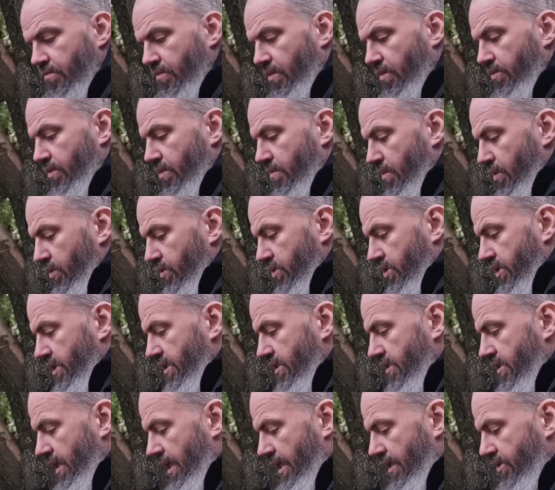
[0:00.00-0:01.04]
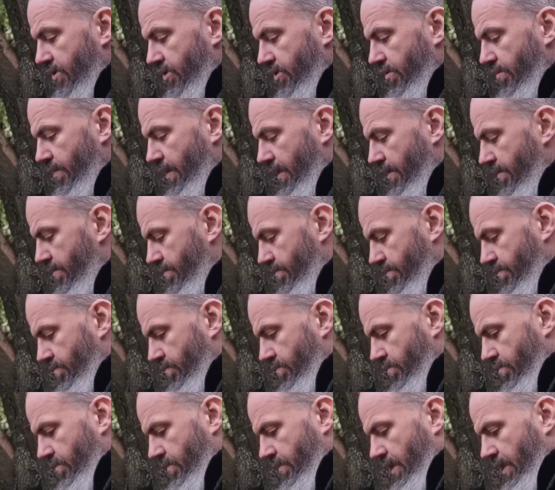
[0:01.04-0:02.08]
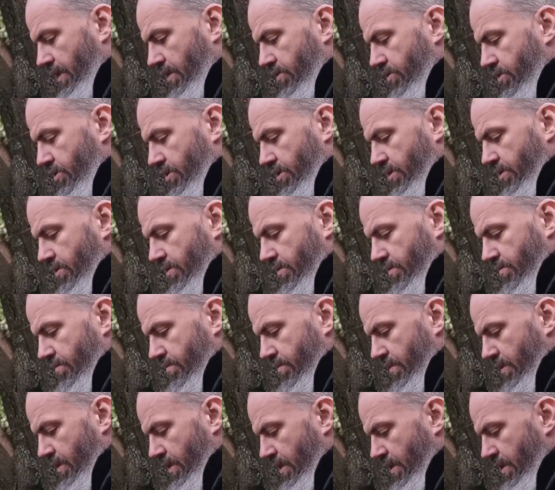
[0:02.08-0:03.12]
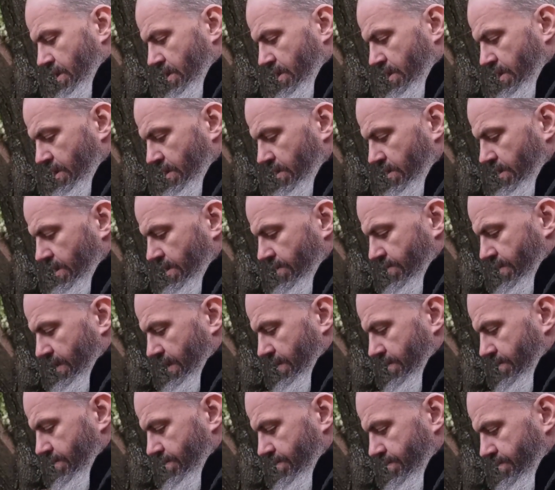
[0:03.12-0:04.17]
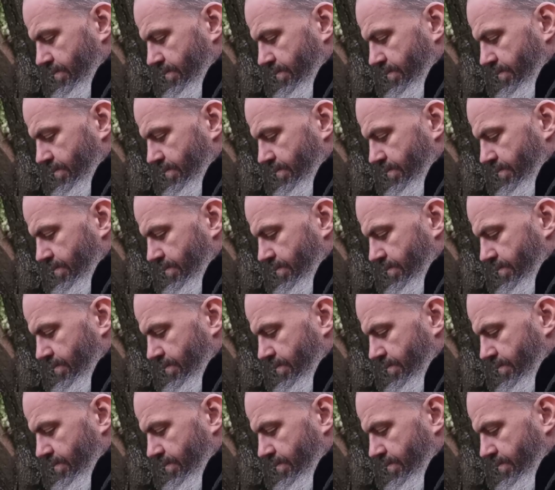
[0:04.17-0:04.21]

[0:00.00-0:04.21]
well, the months since last summer. That looks good. I'll leave that.